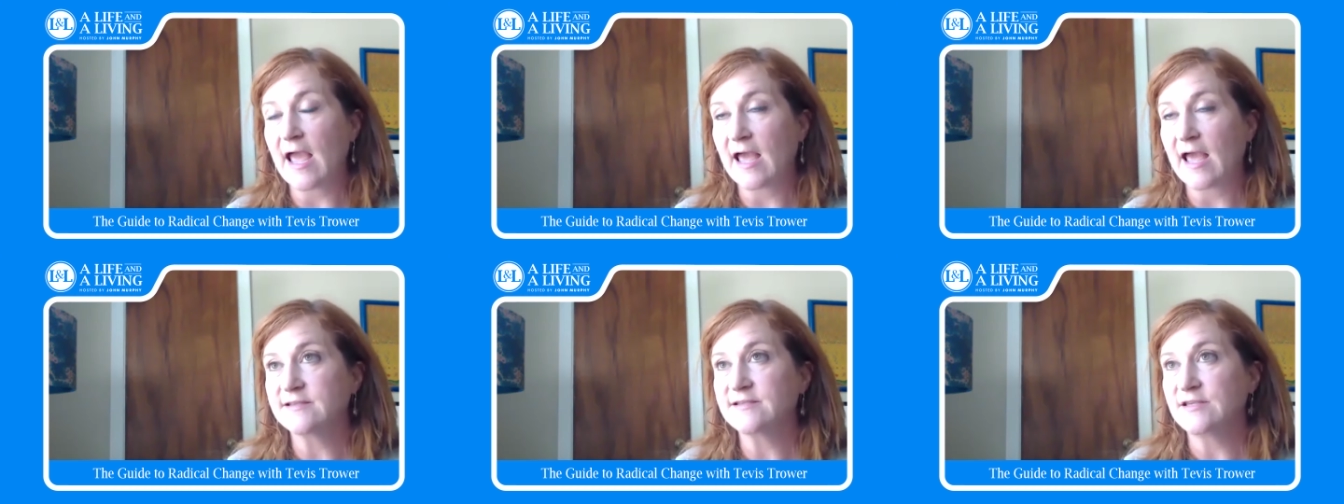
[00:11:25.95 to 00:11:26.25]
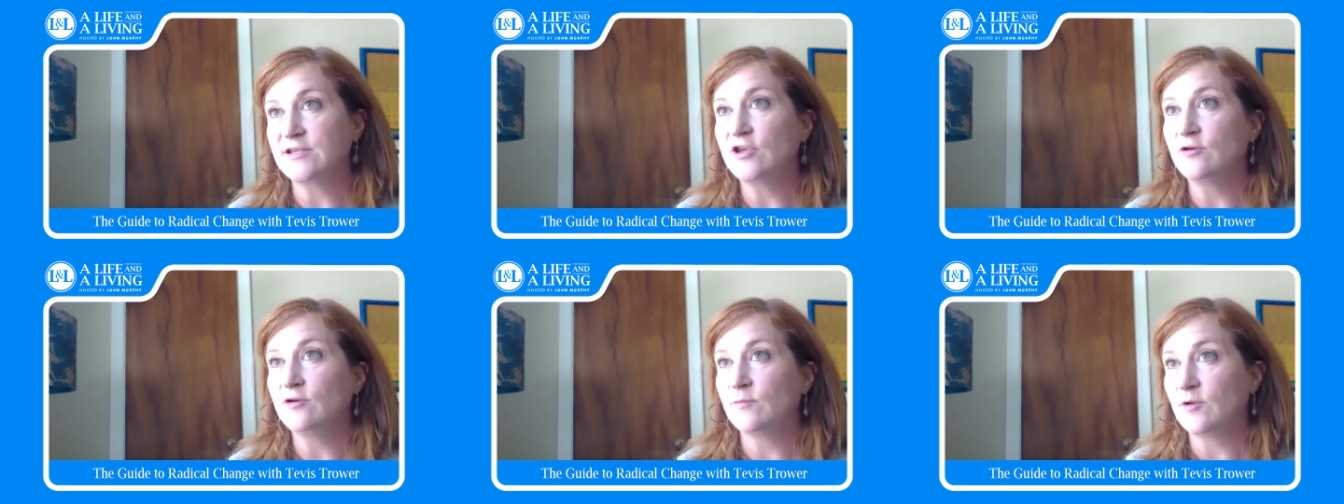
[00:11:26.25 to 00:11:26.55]
as
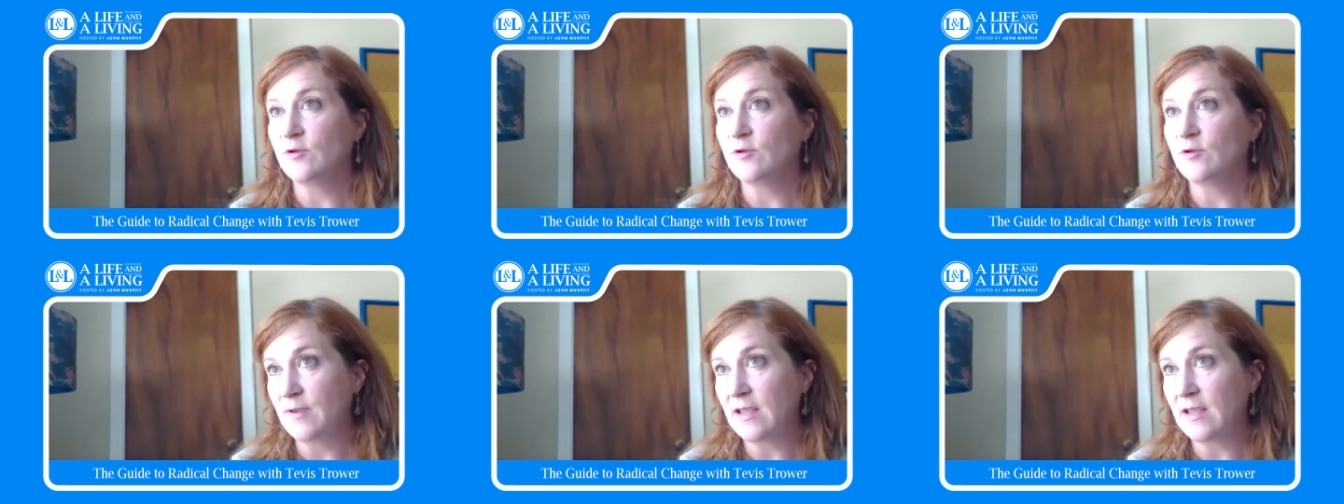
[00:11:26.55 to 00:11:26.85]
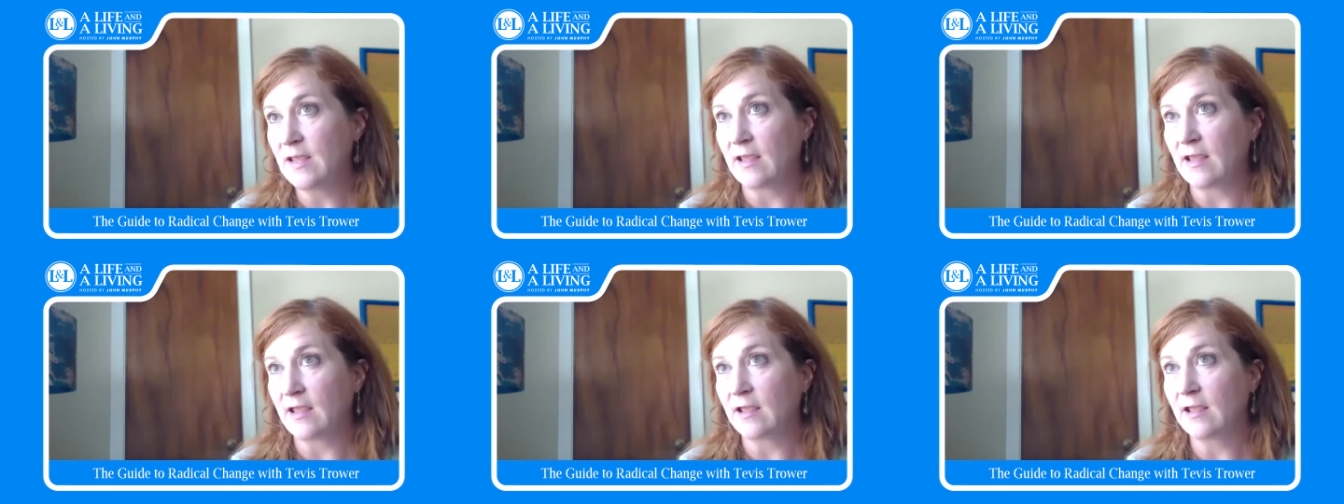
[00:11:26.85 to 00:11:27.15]
a human
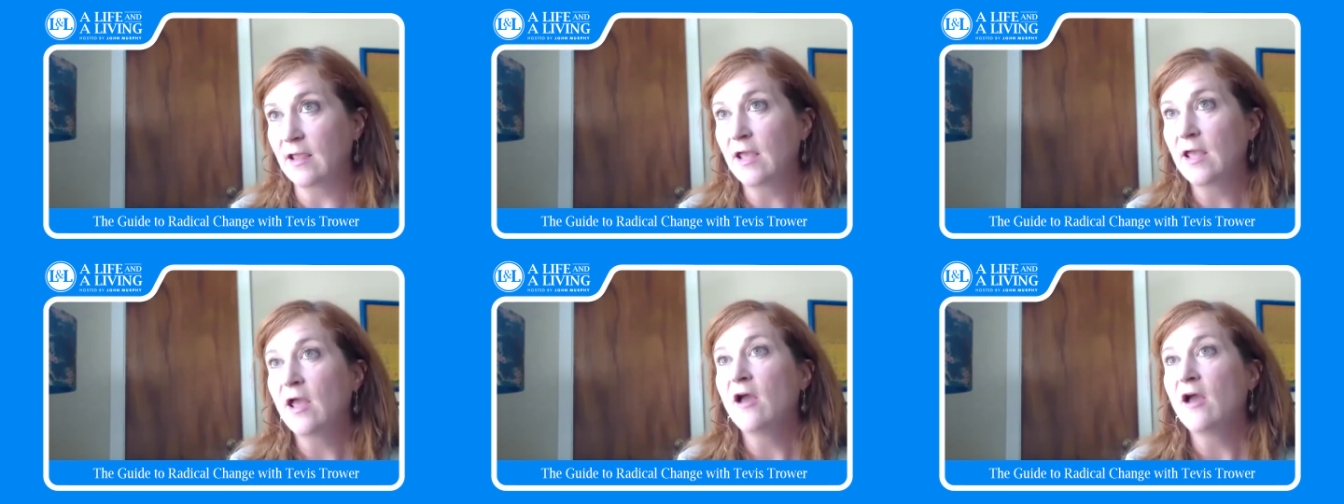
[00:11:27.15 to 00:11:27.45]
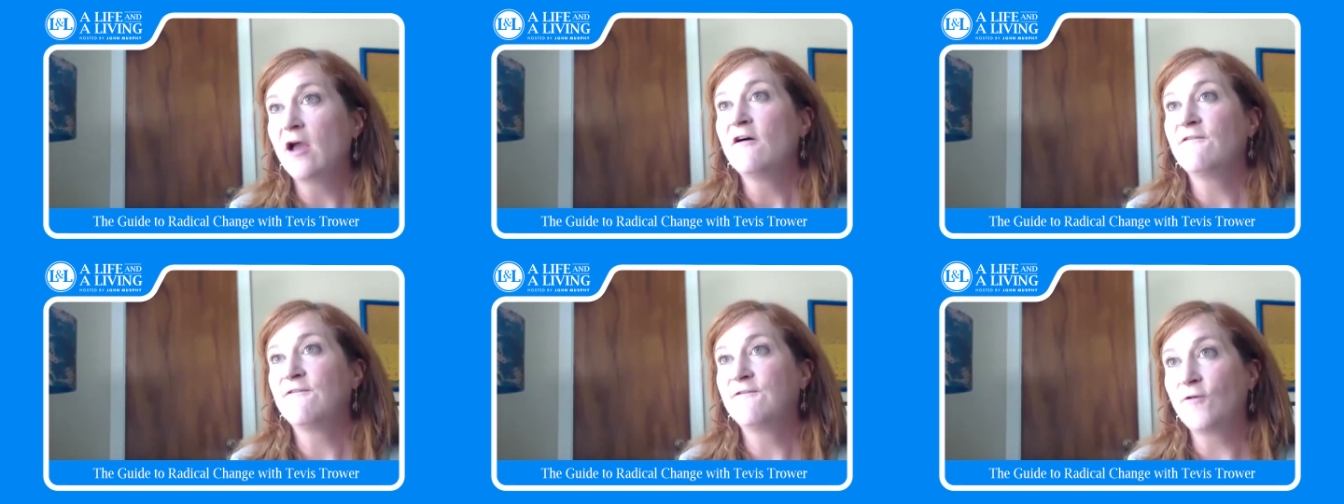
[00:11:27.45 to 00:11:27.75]
being
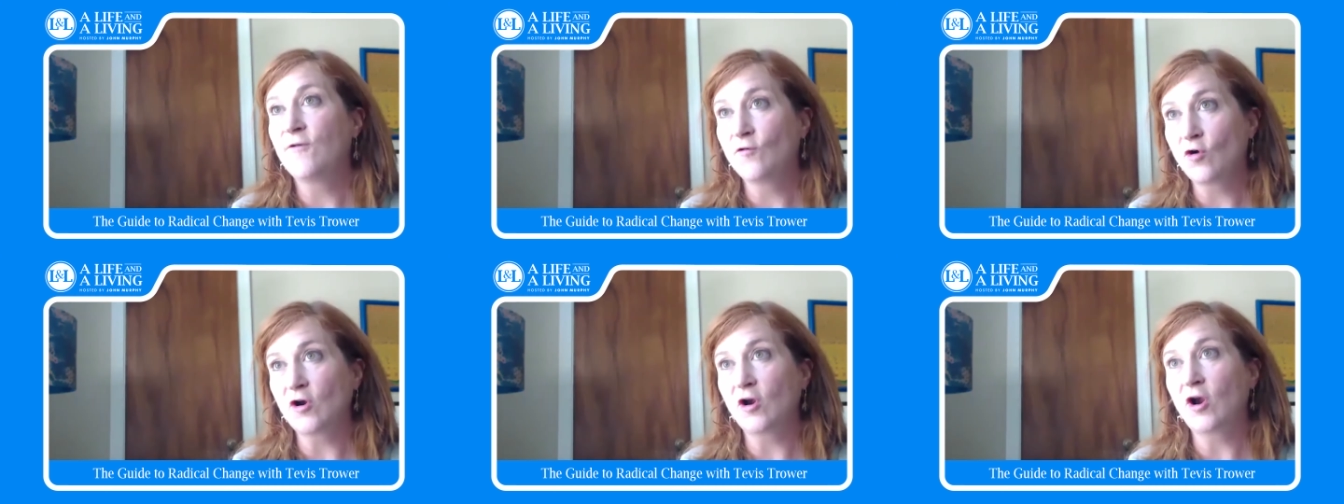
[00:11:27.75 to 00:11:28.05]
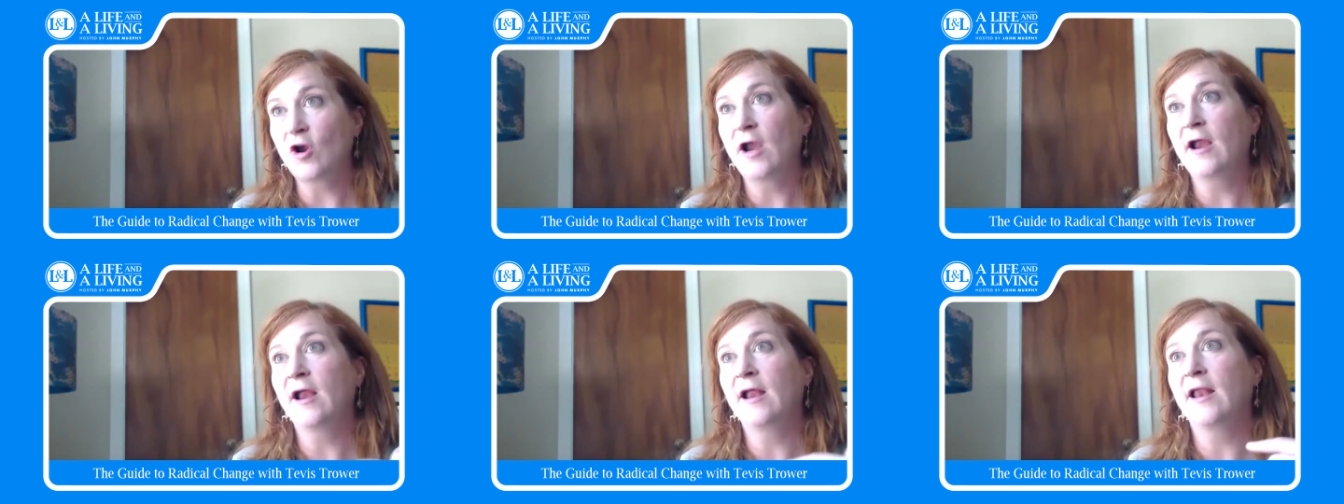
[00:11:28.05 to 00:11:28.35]

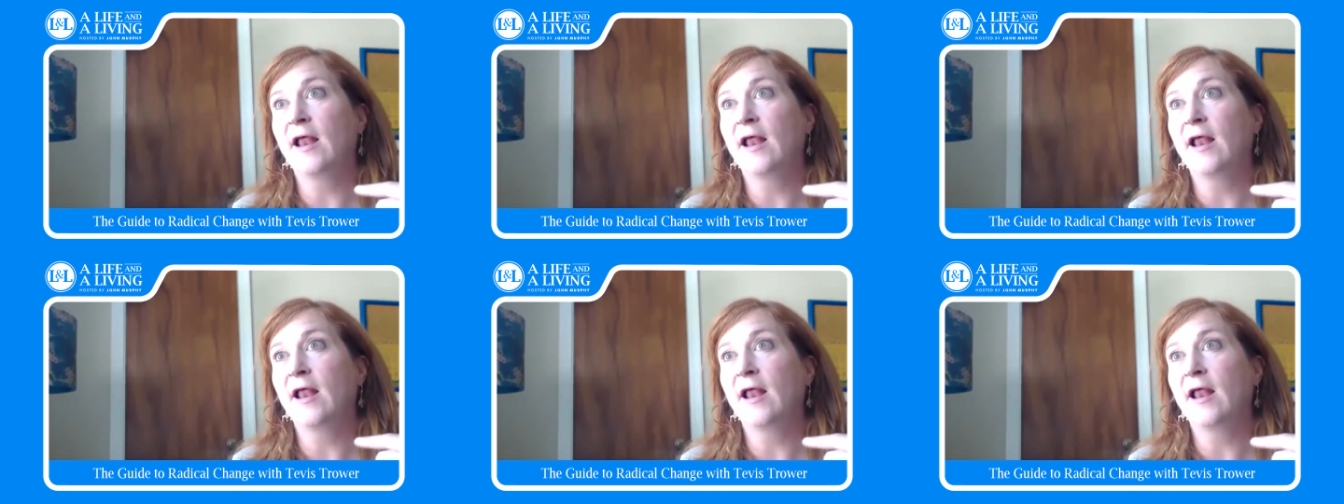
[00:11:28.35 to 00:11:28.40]
for